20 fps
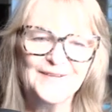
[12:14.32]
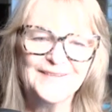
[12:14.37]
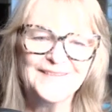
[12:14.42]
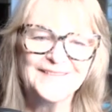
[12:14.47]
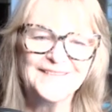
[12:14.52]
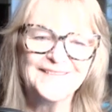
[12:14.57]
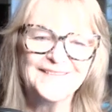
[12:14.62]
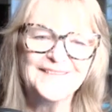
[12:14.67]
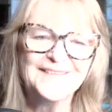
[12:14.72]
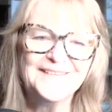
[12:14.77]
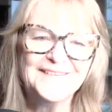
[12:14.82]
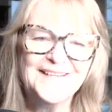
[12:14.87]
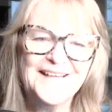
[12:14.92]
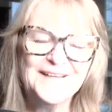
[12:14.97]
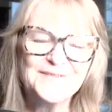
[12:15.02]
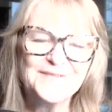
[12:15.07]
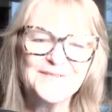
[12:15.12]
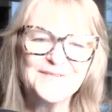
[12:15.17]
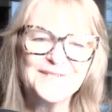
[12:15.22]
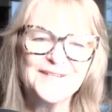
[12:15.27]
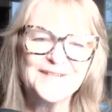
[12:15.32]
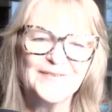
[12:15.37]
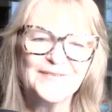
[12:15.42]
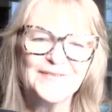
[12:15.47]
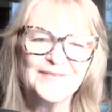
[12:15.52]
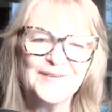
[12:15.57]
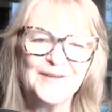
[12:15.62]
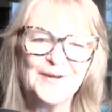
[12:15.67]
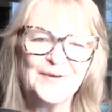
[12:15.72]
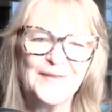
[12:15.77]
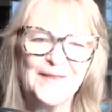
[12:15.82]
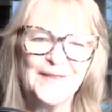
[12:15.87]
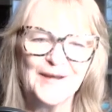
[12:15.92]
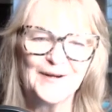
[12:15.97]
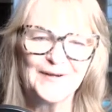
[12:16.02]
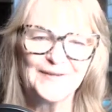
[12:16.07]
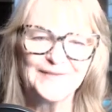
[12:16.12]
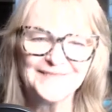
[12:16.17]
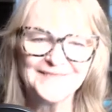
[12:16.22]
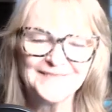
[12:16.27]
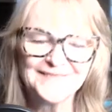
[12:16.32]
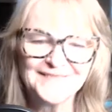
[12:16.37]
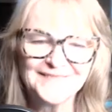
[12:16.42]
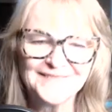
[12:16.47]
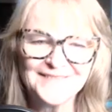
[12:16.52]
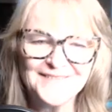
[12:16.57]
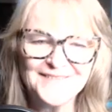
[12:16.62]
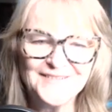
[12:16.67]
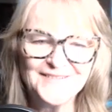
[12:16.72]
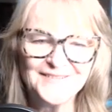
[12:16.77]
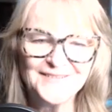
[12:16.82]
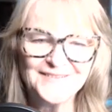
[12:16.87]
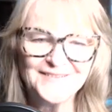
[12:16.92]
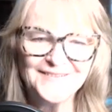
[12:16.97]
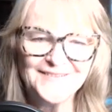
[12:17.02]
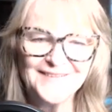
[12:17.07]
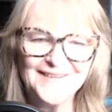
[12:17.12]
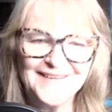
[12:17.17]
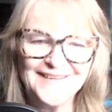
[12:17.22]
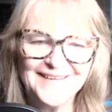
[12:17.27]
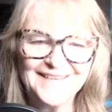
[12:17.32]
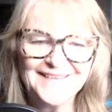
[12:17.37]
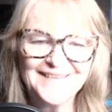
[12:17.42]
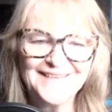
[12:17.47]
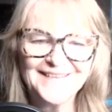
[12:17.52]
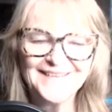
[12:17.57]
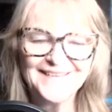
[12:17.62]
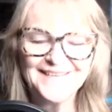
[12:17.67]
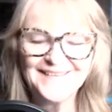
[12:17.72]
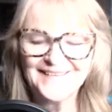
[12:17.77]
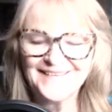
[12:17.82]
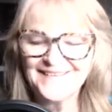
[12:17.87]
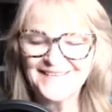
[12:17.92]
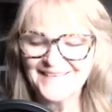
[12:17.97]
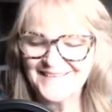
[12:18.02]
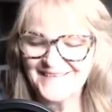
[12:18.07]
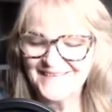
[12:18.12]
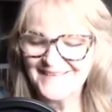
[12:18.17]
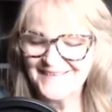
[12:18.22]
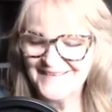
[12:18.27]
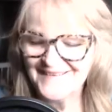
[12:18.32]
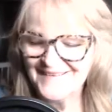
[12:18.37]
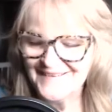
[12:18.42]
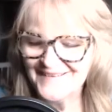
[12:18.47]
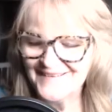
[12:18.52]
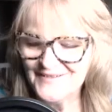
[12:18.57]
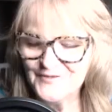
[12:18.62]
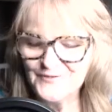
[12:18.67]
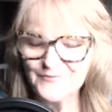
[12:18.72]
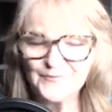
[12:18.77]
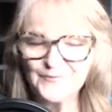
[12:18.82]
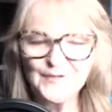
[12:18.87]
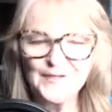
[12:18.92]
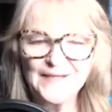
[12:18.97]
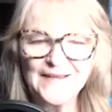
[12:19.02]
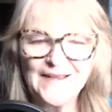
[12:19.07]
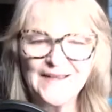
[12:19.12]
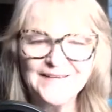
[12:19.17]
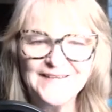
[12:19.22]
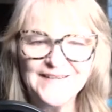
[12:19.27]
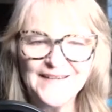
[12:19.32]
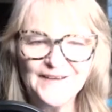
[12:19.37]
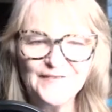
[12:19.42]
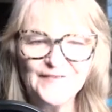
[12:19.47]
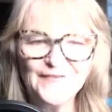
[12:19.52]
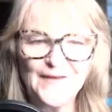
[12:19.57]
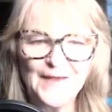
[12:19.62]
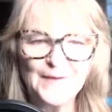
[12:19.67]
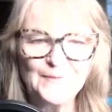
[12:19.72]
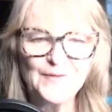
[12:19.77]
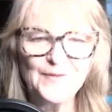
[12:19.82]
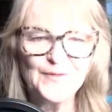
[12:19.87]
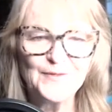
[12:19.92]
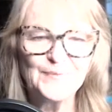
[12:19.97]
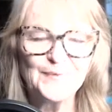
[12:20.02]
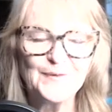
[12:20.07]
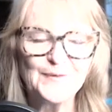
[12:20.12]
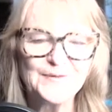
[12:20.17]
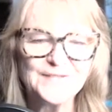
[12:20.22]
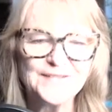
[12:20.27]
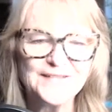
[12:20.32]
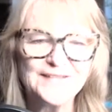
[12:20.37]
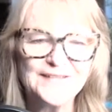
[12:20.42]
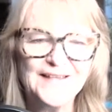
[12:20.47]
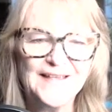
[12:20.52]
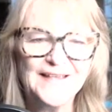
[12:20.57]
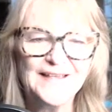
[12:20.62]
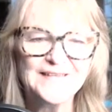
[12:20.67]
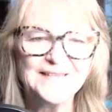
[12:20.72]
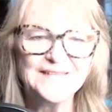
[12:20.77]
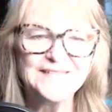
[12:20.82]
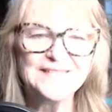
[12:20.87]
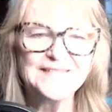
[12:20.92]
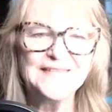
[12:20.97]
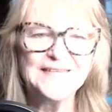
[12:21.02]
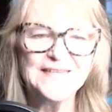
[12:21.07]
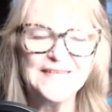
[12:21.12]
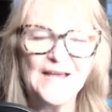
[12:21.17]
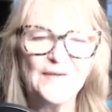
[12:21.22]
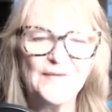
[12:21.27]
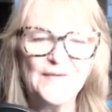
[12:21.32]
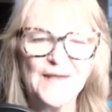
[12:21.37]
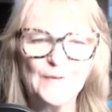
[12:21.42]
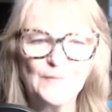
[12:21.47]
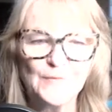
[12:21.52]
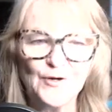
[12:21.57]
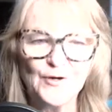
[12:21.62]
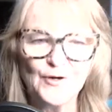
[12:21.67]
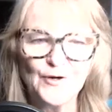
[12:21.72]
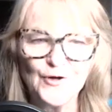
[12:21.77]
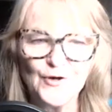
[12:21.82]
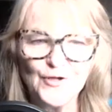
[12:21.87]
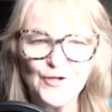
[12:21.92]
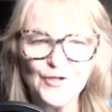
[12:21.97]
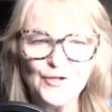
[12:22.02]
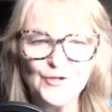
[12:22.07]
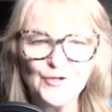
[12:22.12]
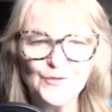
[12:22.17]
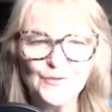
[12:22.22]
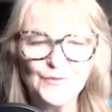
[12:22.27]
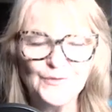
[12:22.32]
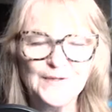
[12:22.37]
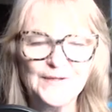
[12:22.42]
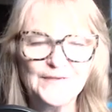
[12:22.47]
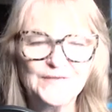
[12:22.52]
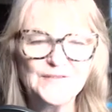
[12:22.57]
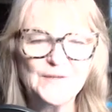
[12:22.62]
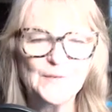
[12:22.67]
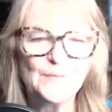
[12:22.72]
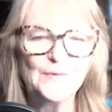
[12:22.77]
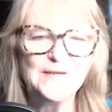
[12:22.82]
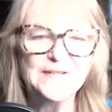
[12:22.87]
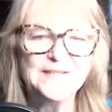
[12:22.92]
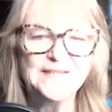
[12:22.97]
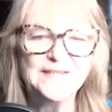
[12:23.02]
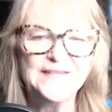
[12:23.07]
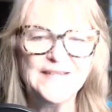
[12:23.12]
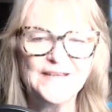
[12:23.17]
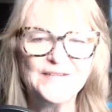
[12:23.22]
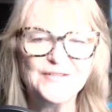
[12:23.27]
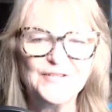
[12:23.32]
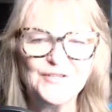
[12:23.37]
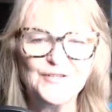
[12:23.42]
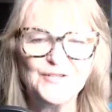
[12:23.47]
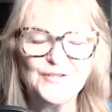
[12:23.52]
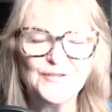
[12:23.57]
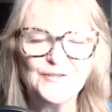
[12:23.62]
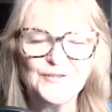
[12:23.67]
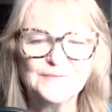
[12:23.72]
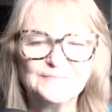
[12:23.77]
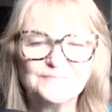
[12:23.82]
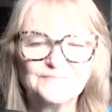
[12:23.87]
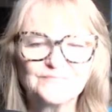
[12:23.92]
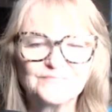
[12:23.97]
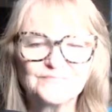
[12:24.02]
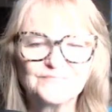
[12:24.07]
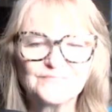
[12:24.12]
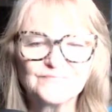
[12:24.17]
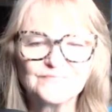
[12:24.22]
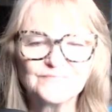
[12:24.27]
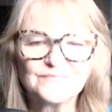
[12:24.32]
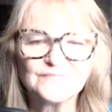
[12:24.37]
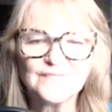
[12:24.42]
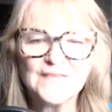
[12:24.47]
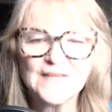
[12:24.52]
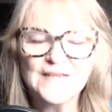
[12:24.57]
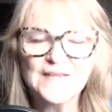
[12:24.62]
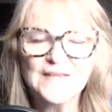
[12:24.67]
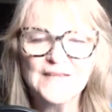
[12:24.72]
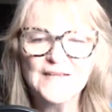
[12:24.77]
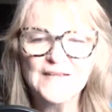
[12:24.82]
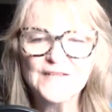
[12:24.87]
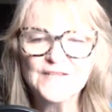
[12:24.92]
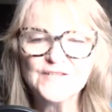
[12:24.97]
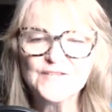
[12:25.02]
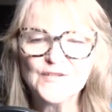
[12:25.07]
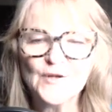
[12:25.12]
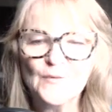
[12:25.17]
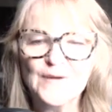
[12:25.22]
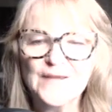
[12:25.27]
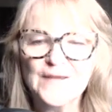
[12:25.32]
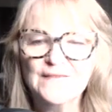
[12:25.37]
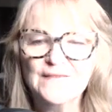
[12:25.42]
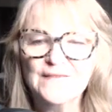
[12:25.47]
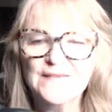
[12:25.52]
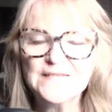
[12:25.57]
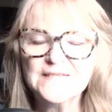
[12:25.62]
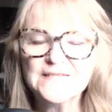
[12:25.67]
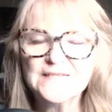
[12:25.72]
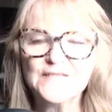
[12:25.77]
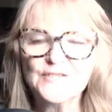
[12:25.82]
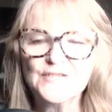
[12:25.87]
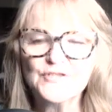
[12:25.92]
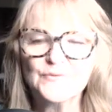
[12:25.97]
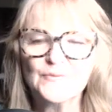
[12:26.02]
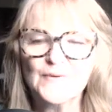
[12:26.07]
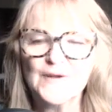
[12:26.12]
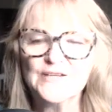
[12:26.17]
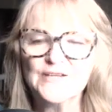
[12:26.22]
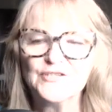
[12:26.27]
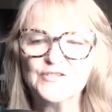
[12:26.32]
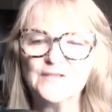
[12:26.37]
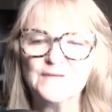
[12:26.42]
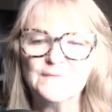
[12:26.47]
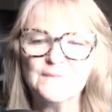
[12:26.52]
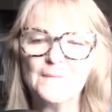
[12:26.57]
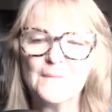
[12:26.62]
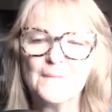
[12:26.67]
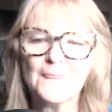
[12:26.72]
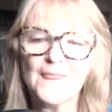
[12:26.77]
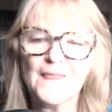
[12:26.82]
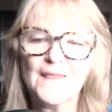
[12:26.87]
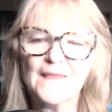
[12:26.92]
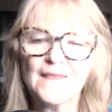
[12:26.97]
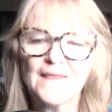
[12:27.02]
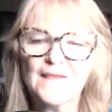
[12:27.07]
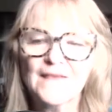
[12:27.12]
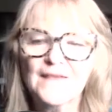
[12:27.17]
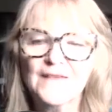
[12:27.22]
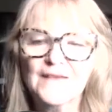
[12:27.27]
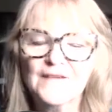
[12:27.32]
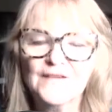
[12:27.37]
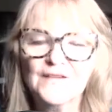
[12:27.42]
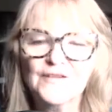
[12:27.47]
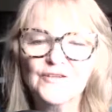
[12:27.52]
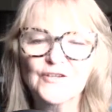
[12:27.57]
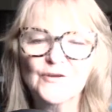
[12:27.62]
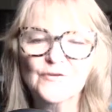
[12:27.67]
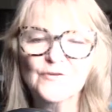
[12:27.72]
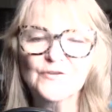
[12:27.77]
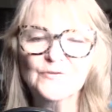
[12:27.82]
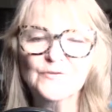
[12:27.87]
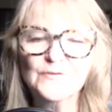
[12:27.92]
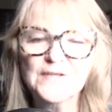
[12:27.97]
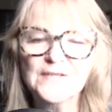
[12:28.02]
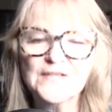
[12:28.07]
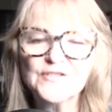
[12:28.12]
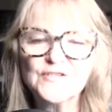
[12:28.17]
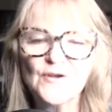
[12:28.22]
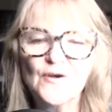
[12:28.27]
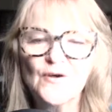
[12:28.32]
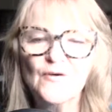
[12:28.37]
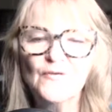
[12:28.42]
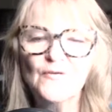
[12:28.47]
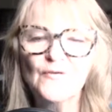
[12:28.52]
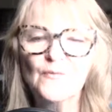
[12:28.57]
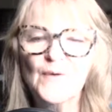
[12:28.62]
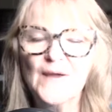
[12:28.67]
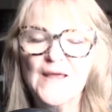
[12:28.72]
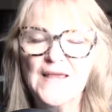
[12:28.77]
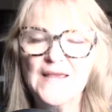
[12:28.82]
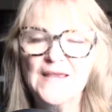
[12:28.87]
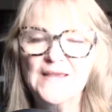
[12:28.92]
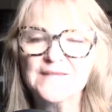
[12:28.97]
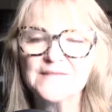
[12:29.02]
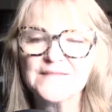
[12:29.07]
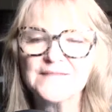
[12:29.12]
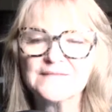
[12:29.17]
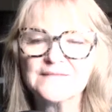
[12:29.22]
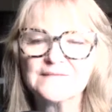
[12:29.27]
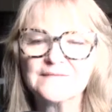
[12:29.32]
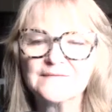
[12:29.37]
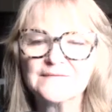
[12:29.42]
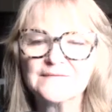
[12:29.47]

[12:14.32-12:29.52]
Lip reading: Let yourself go there to really identify with the person and see how that would hurt you if someone did that to you. So in this situation, you list all the ways